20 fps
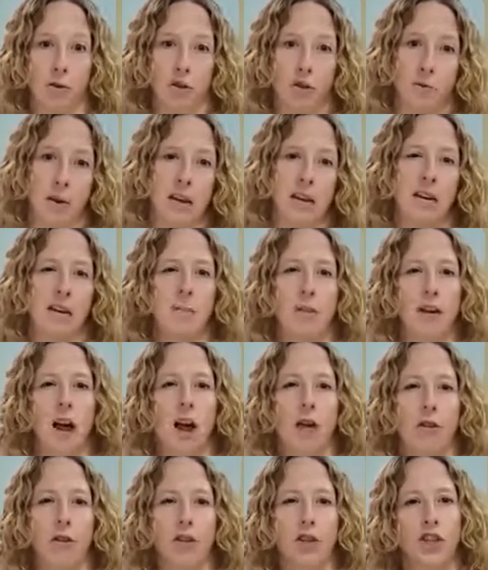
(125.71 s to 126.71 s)
There may need to be
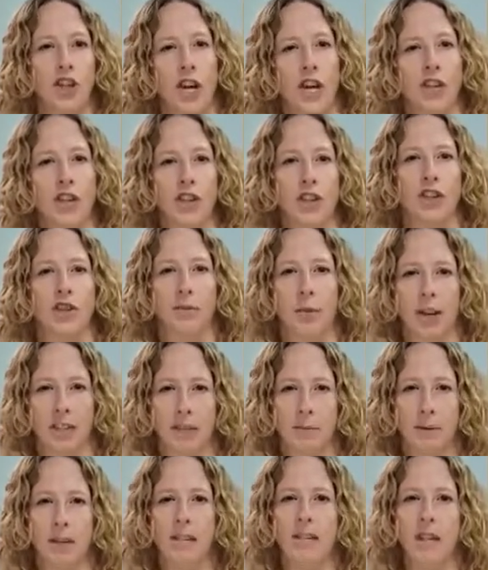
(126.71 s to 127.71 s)
other changes in the
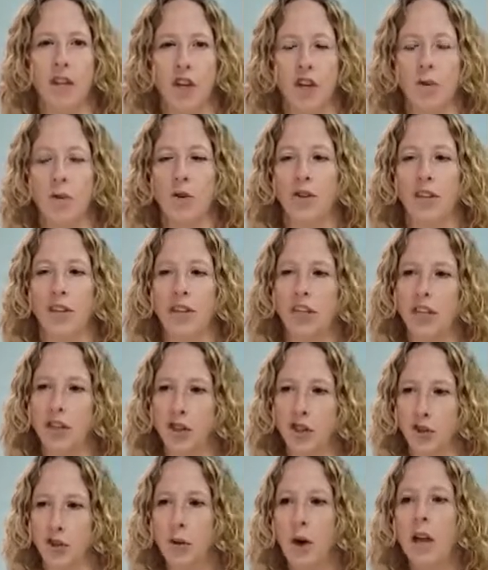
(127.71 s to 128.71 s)
recipes that you will need to
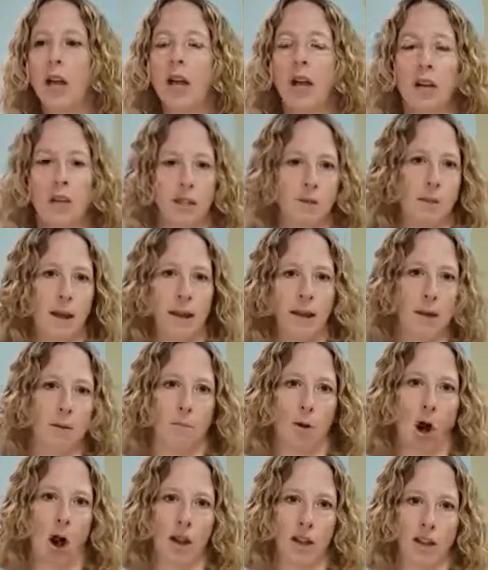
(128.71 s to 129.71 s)
do to make it a
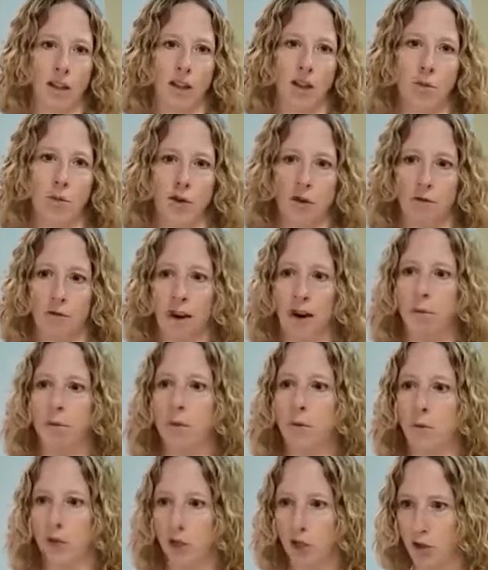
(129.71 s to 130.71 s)
product that you and your family
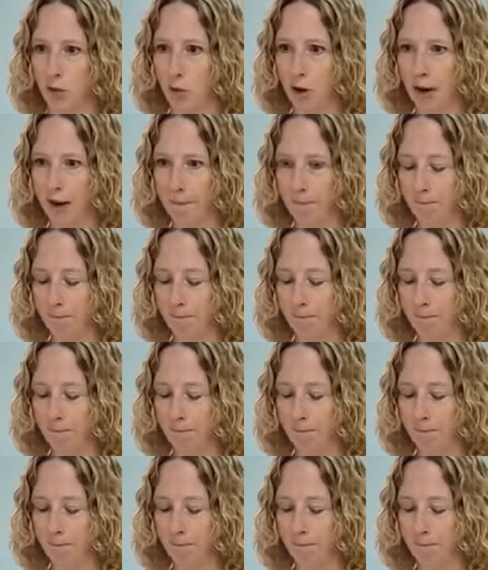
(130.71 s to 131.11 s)
will enjoy.